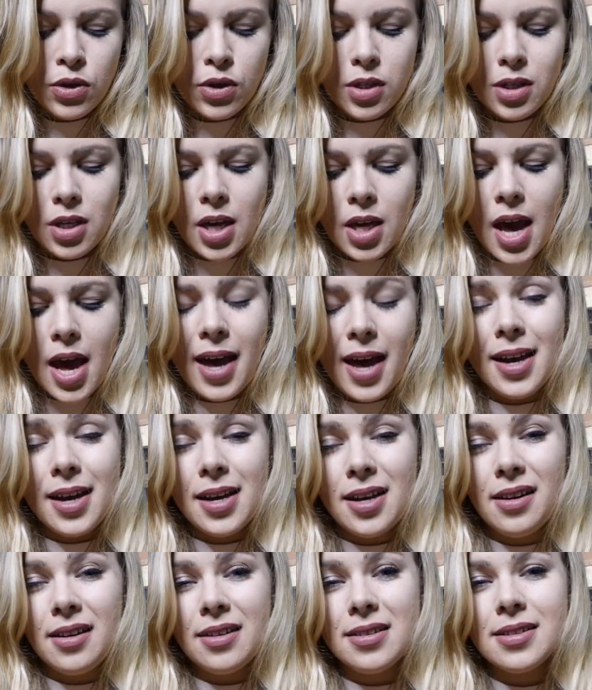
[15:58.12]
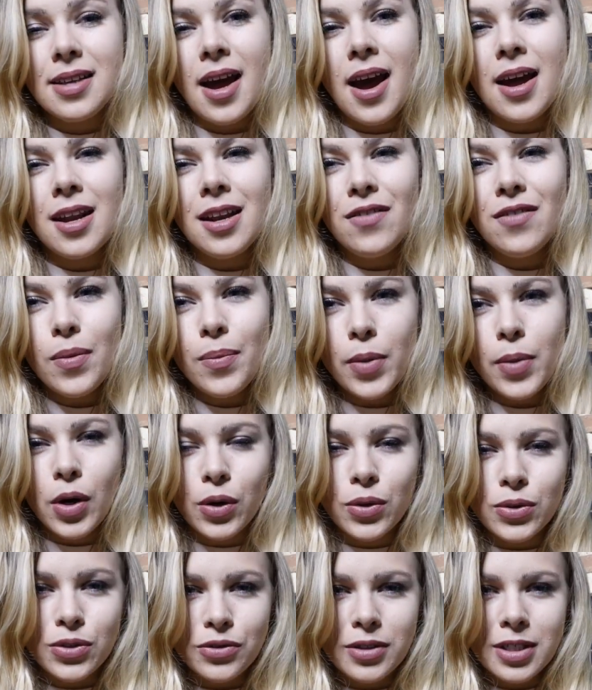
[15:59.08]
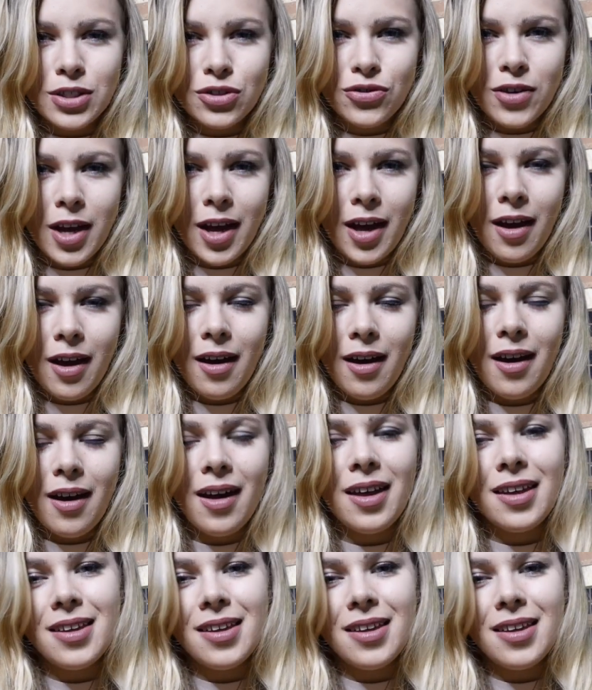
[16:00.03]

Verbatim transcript: Yeah, it is kind of a posery drink.